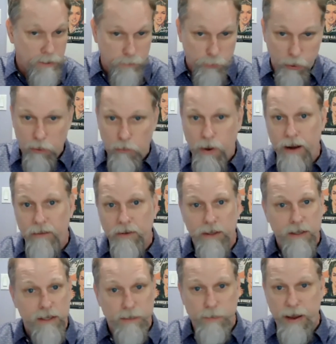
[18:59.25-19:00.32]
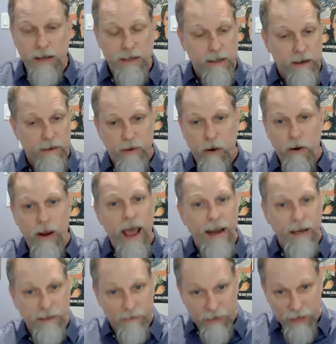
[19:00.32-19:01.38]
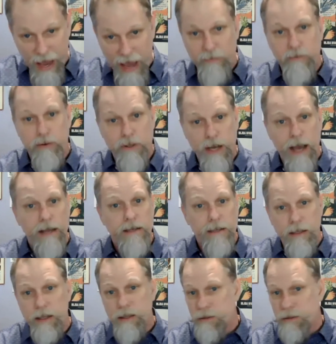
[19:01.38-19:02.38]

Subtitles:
pretty relevant in the space and very actively advertising that they're